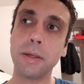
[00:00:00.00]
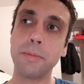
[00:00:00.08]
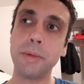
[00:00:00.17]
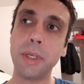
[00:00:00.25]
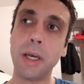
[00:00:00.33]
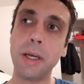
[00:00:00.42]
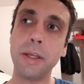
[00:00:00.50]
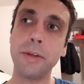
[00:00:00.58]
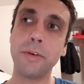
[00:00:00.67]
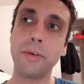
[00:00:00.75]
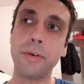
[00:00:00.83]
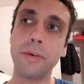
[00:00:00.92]
behind
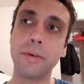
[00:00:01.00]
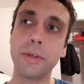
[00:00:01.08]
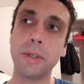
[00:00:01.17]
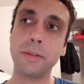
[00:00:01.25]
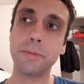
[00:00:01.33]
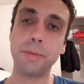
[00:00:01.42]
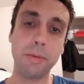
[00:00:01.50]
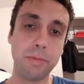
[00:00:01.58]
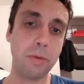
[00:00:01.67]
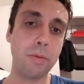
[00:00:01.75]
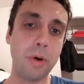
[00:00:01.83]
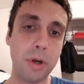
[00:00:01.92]
her there's
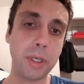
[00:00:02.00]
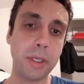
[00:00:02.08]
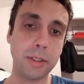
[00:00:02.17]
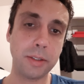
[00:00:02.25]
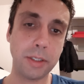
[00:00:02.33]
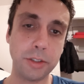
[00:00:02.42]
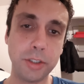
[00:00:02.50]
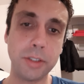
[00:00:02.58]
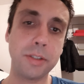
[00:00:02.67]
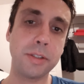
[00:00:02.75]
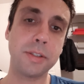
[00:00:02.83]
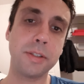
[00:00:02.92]
people walking, and
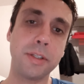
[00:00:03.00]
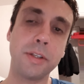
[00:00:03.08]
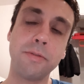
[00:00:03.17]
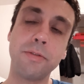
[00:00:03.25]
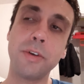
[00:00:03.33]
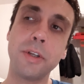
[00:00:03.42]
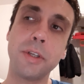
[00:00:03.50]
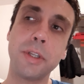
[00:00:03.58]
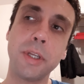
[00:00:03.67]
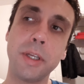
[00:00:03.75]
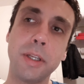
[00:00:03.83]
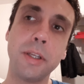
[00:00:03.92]
Jesus is in the front,
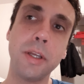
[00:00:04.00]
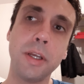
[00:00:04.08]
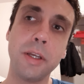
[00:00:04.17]
and